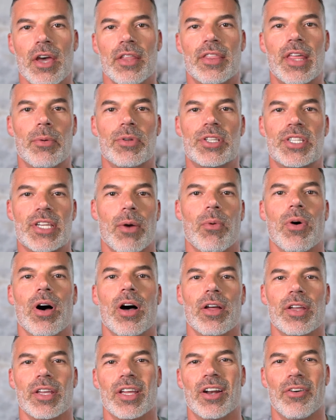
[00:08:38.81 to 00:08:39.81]
they would say,
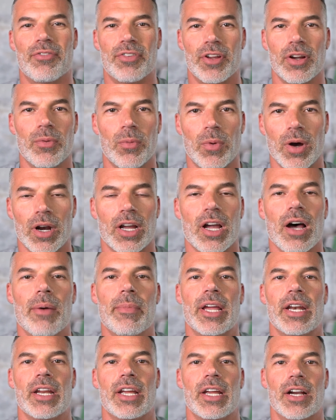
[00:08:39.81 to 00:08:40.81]
well, if you want to come
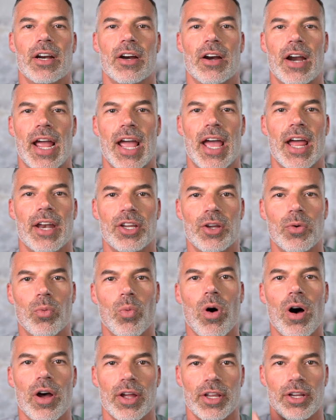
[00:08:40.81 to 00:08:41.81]
in here and you
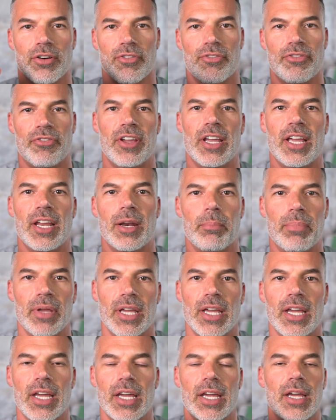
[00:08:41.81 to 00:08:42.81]
want your fee to
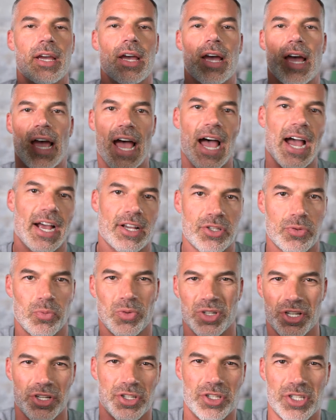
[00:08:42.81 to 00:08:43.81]
be X,
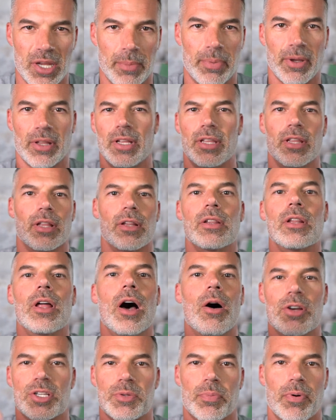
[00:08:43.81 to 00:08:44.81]
which is typically the
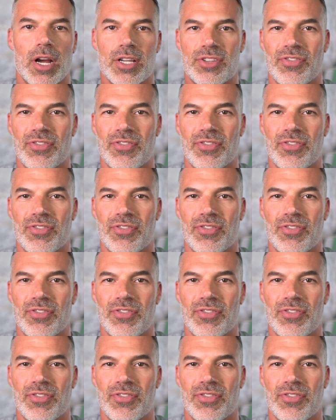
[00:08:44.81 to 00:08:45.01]
lowest price